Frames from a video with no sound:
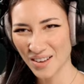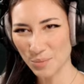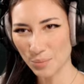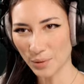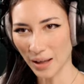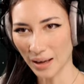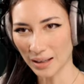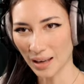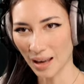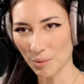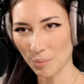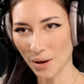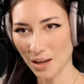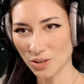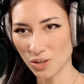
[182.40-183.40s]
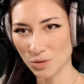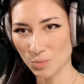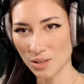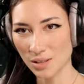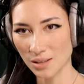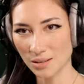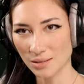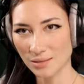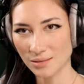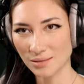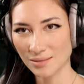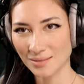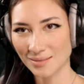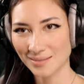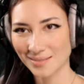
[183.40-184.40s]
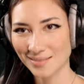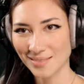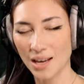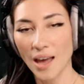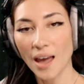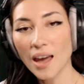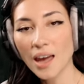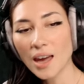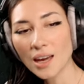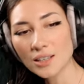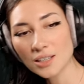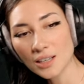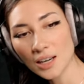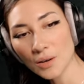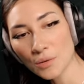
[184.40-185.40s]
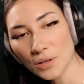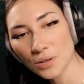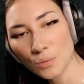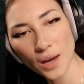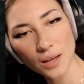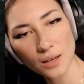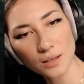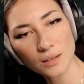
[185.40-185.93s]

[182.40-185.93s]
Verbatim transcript: black cat badge is missing. Hey, did anyone... Wait.